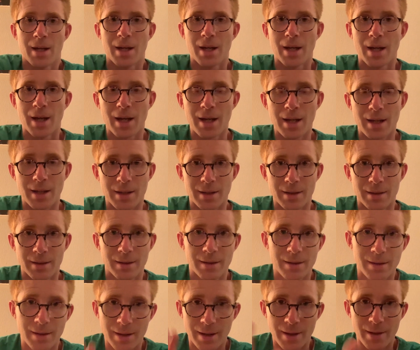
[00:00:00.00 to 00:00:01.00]
Hey,
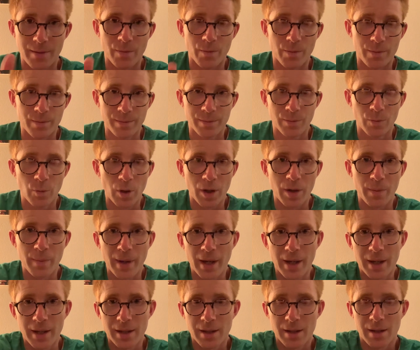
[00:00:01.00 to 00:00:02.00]
welcome
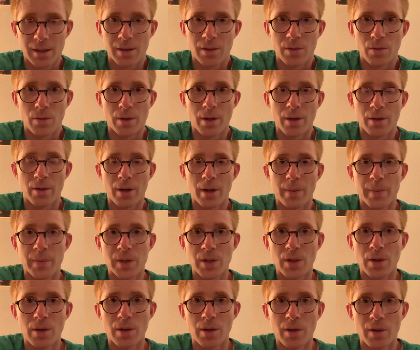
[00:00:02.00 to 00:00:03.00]
back to another
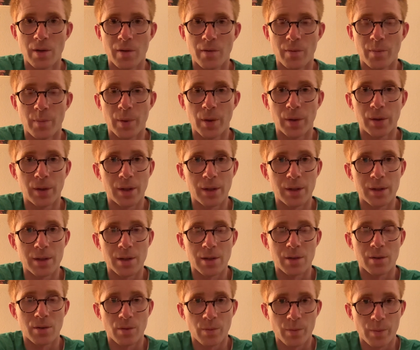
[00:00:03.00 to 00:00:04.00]
episode of Building
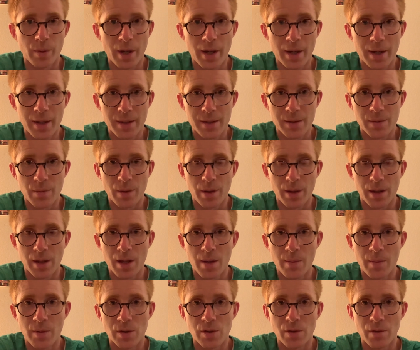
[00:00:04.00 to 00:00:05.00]
Digital Products with
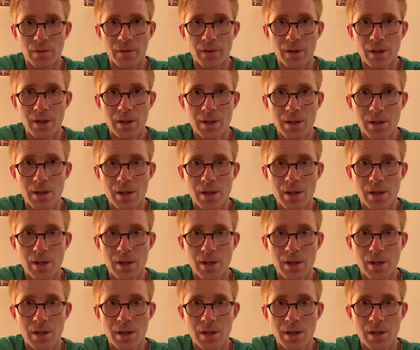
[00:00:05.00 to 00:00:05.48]
Tim and Sofia.